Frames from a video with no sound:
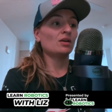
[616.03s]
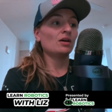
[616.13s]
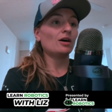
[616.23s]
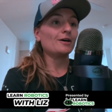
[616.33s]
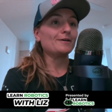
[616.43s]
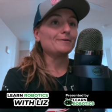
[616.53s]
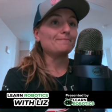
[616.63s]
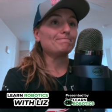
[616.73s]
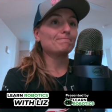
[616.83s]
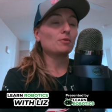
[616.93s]
uh,
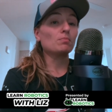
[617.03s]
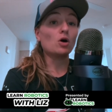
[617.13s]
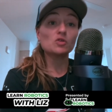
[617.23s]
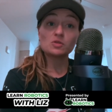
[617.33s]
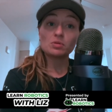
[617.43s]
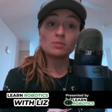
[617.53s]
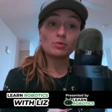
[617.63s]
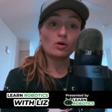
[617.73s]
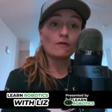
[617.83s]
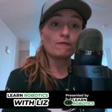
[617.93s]
for most
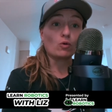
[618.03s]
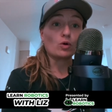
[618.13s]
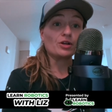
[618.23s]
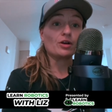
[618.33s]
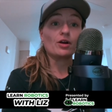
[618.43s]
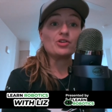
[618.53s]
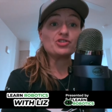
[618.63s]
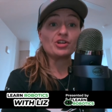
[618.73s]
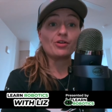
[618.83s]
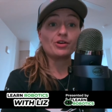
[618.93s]
people, a four year
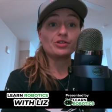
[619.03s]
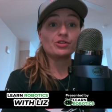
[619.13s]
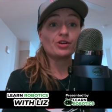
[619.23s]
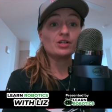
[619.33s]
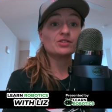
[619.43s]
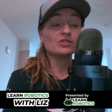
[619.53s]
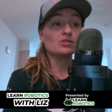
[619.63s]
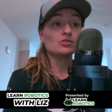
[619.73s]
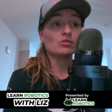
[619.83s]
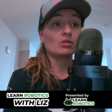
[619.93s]
engineering degree is going
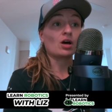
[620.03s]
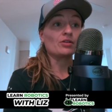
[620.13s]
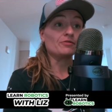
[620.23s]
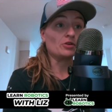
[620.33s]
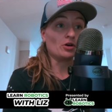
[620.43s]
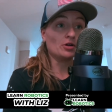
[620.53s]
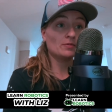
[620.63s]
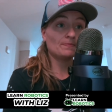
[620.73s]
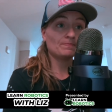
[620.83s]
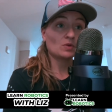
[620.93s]
to do a lot of good.
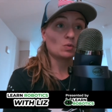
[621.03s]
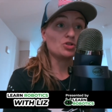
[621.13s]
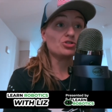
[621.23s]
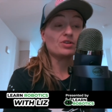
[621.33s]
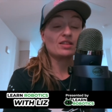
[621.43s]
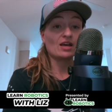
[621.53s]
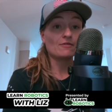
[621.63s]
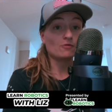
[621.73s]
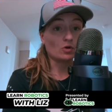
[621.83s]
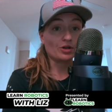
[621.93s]
Once you get
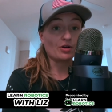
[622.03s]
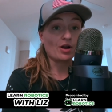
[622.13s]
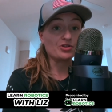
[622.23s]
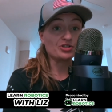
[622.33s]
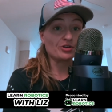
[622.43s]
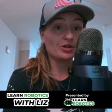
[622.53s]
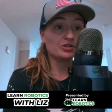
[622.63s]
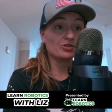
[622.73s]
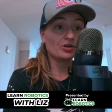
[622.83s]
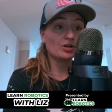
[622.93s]
that four year engineering
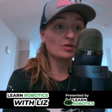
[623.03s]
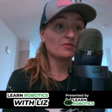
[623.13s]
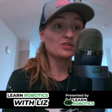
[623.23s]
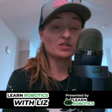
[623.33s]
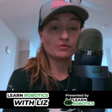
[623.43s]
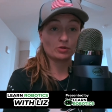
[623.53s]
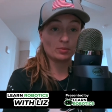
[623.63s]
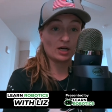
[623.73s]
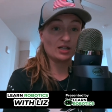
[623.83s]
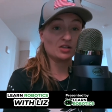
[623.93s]
degree, if it's in
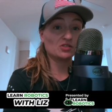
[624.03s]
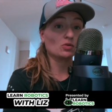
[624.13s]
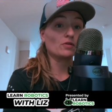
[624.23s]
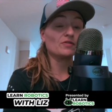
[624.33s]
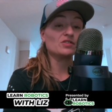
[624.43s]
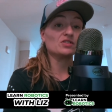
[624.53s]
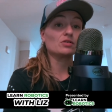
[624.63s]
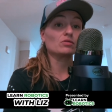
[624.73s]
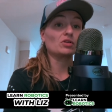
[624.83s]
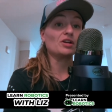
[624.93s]
robotics or if it's in
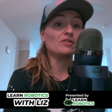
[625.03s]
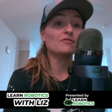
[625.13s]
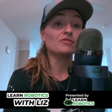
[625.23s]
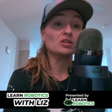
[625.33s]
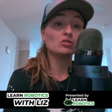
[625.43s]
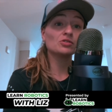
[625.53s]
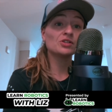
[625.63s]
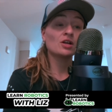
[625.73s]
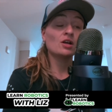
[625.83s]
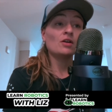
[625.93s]
a related field,
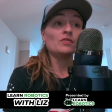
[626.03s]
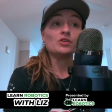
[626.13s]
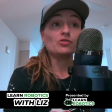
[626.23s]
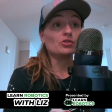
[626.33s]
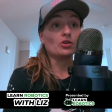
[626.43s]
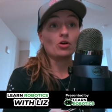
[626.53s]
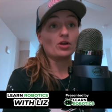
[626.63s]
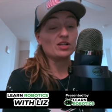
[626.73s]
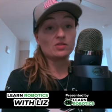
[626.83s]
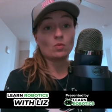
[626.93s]
then you can go
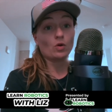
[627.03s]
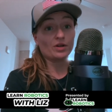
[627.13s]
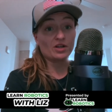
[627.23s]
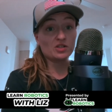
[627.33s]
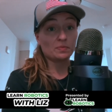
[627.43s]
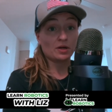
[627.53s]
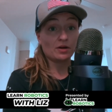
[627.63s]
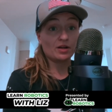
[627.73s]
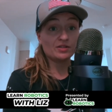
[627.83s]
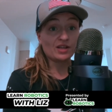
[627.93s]
get some work
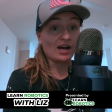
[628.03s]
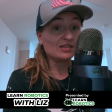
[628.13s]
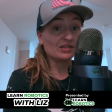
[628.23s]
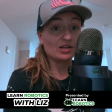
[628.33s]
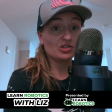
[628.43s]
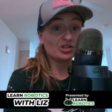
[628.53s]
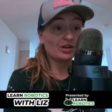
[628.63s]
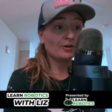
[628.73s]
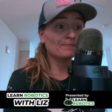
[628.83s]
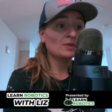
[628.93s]
experience as an engineer.